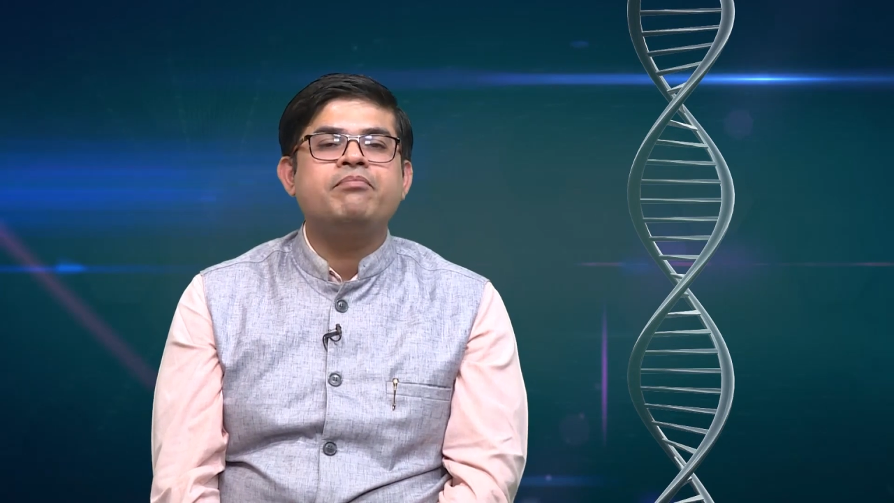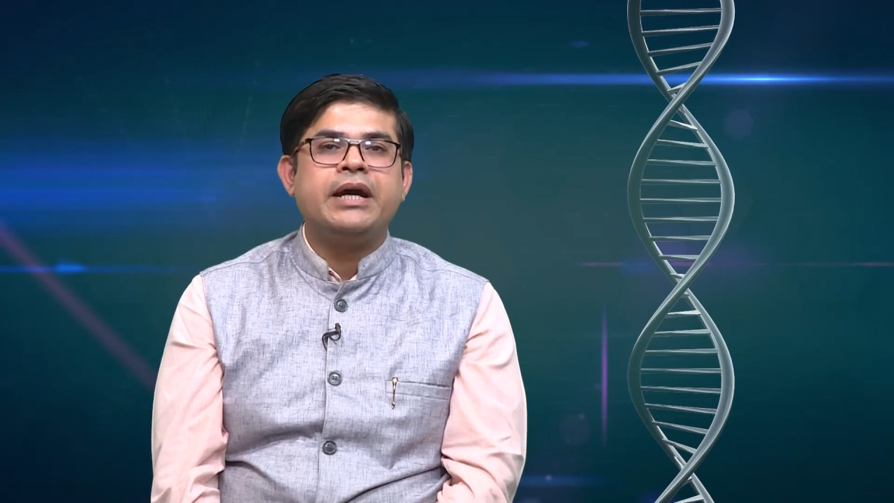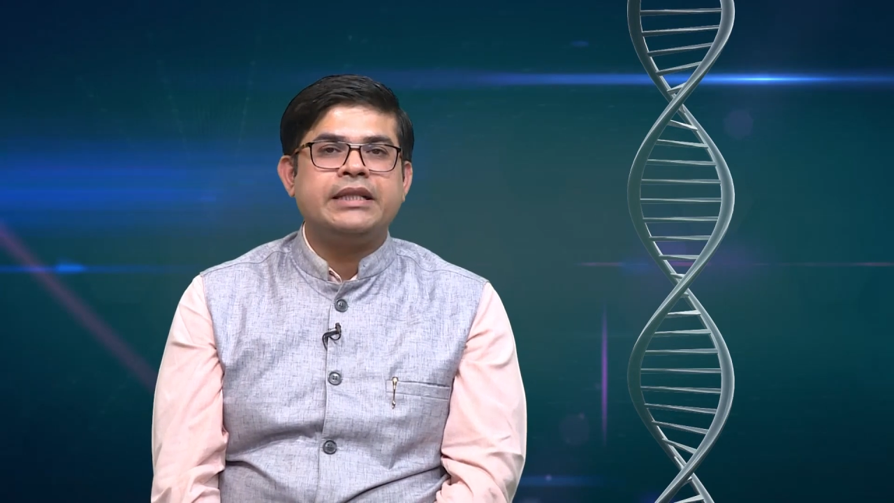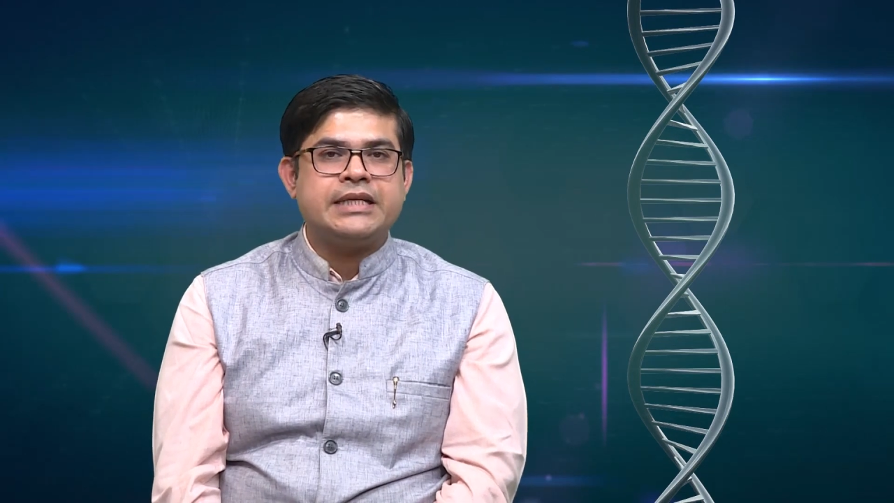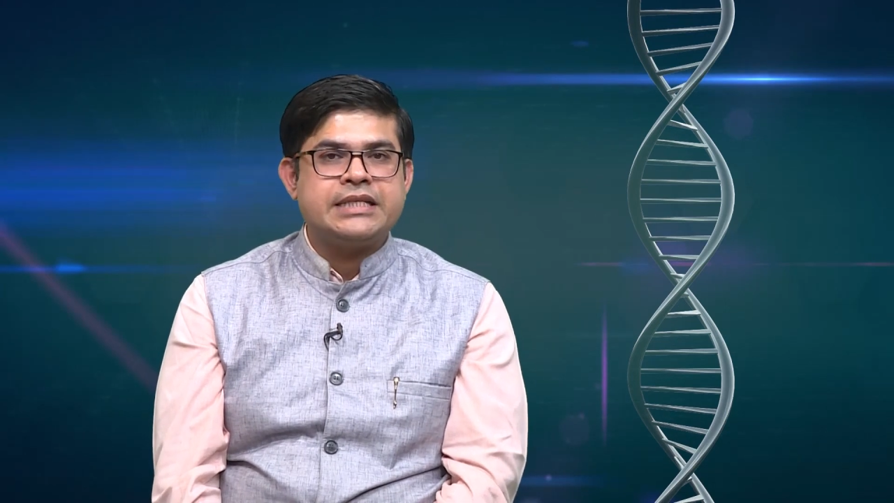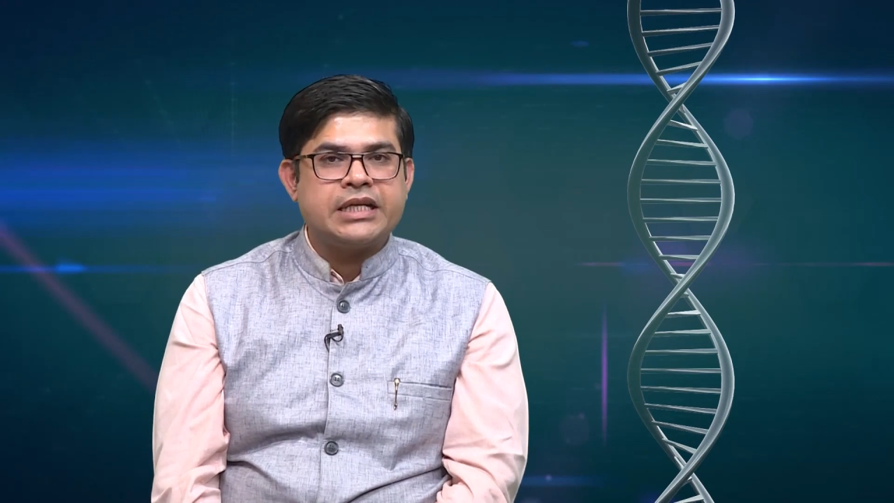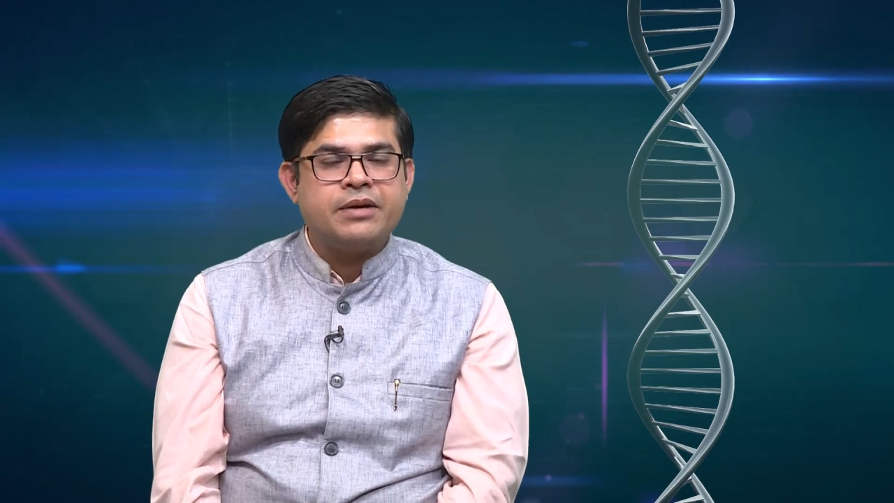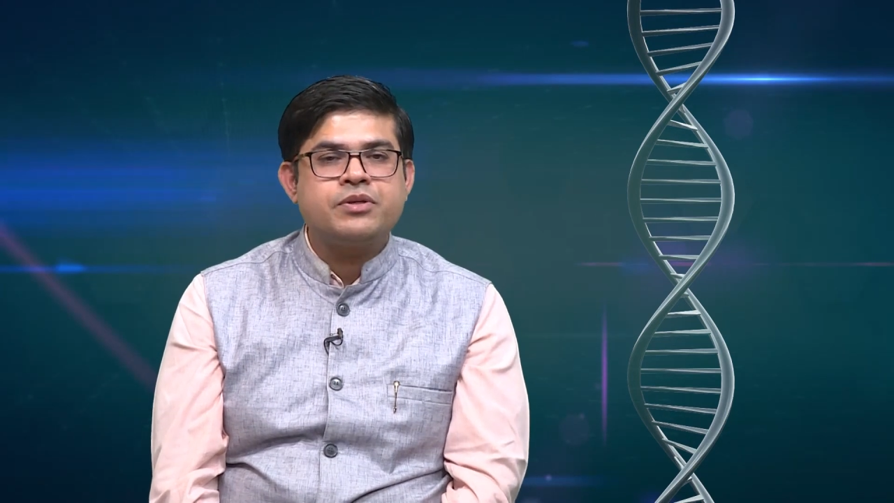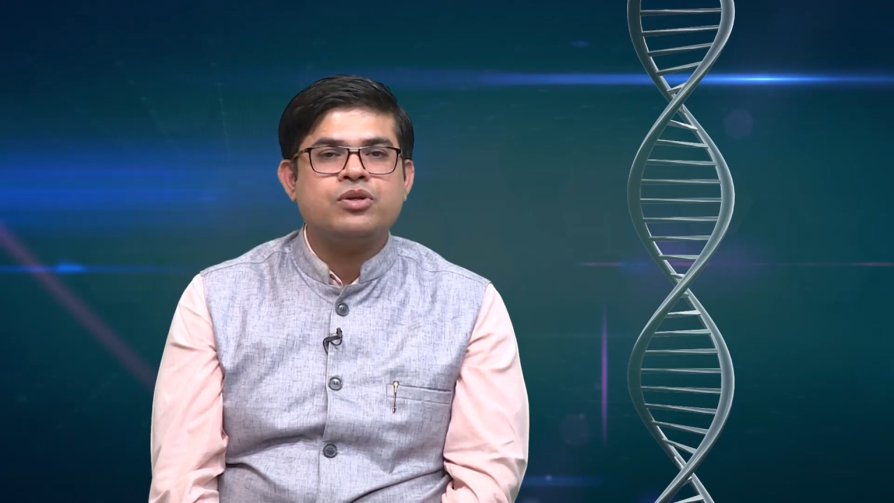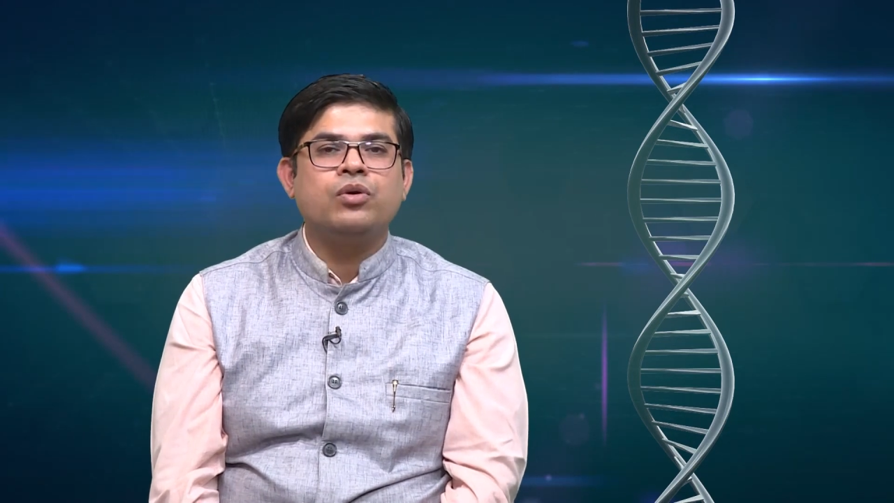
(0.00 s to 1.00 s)
Python
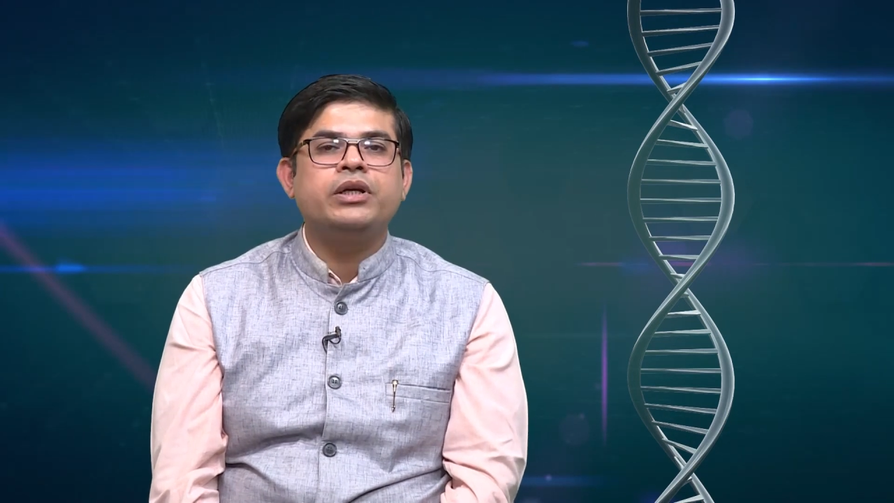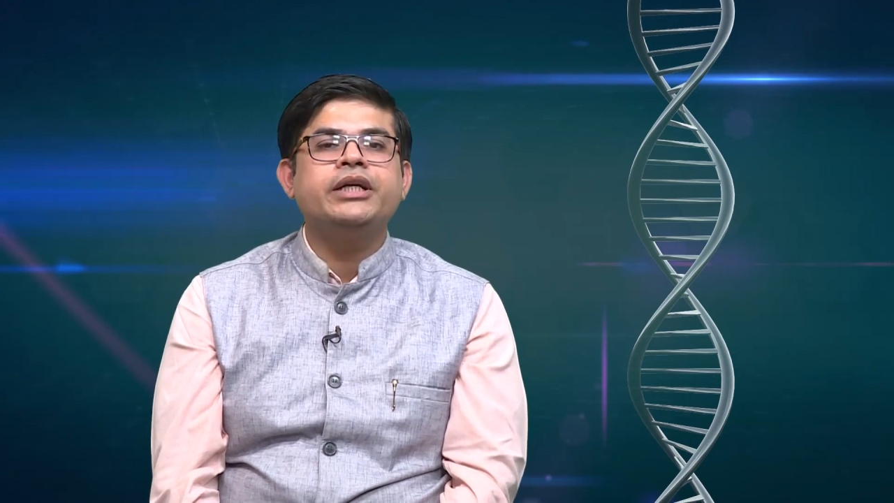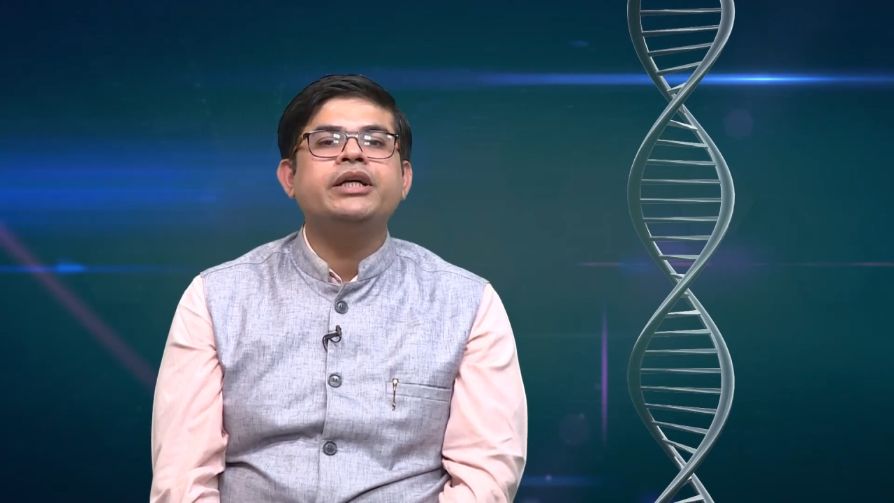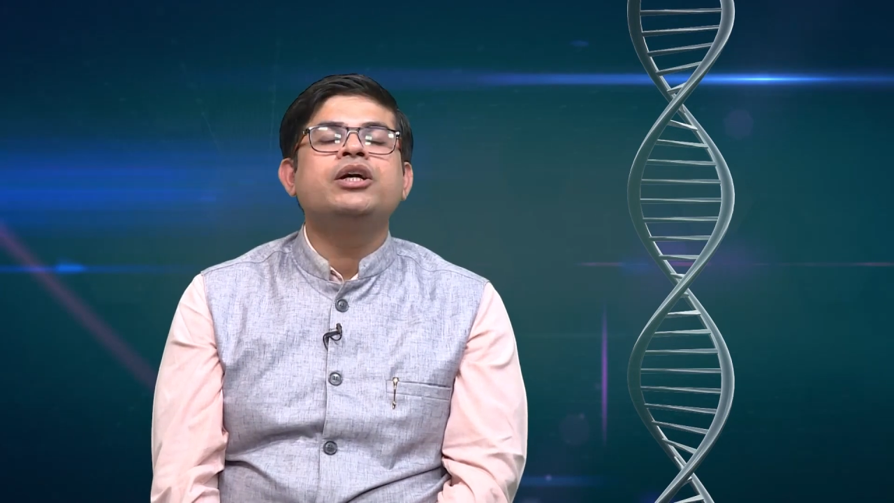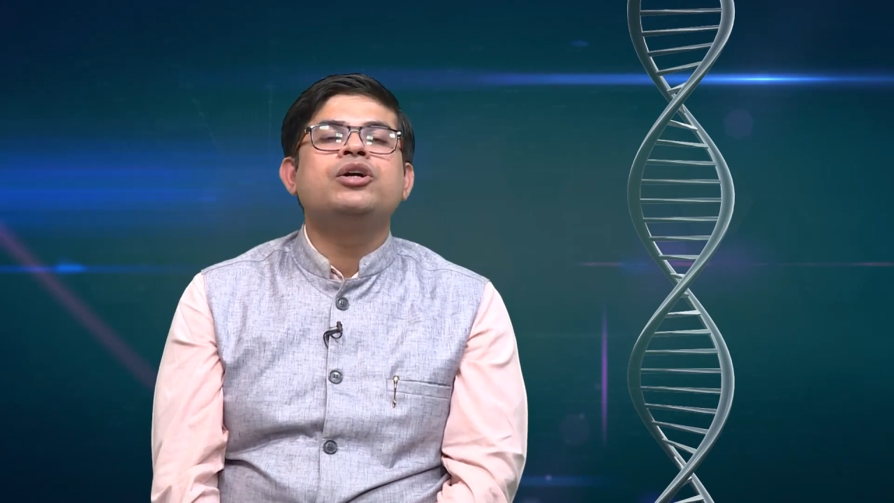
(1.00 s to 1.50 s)
scripts only